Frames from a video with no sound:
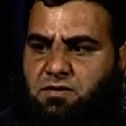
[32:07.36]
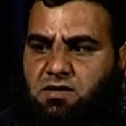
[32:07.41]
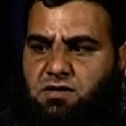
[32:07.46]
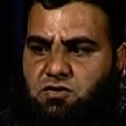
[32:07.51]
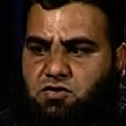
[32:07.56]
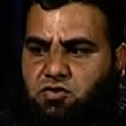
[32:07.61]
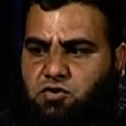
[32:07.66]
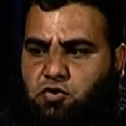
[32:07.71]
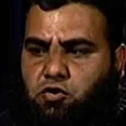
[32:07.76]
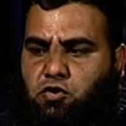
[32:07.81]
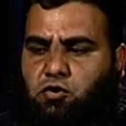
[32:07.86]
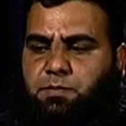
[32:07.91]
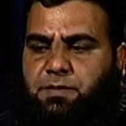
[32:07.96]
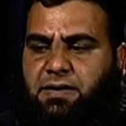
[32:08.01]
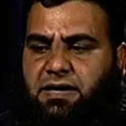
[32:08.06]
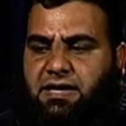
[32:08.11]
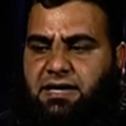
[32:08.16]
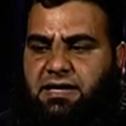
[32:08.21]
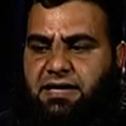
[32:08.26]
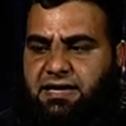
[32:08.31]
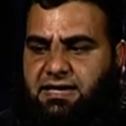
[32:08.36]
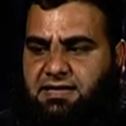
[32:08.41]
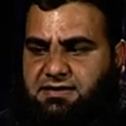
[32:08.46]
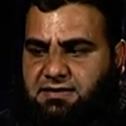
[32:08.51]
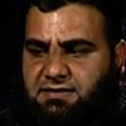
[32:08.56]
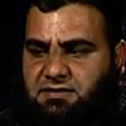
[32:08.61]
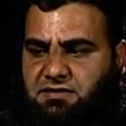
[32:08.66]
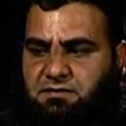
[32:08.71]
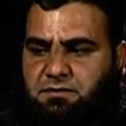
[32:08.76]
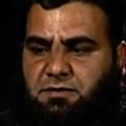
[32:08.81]
Scope and
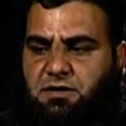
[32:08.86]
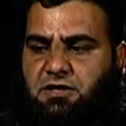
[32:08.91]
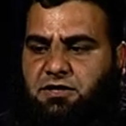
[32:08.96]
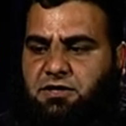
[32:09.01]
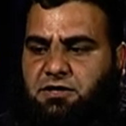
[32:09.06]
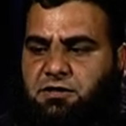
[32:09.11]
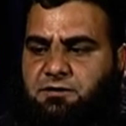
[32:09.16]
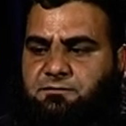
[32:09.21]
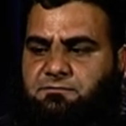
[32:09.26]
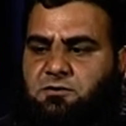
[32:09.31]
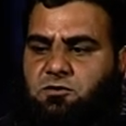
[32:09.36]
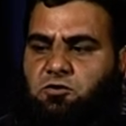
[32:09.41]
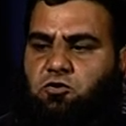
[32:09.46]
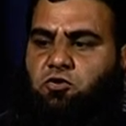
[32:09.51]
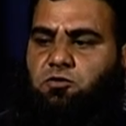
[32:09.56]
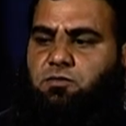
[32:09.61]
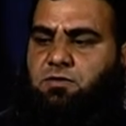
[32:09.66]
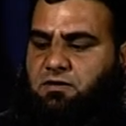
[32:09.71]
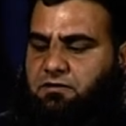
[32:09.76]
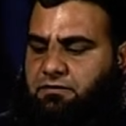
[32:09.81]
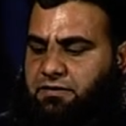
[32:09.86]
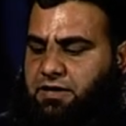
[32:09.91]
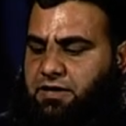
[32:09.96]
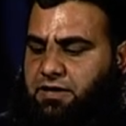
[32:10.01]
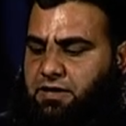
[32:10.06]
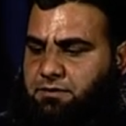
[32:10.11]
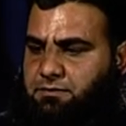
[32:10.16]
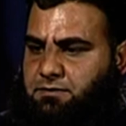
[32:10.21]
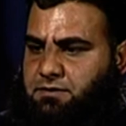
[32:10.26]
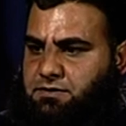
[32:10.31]
accessibility of the global
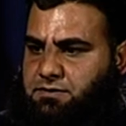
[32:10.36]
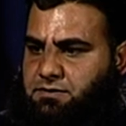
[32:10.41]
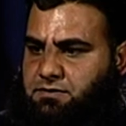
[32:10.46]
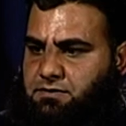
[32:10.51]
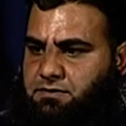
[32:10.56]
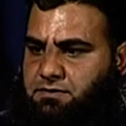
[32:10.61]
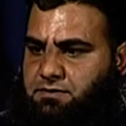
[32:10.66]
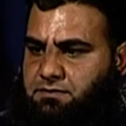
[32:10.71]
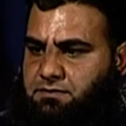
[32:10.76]
variables.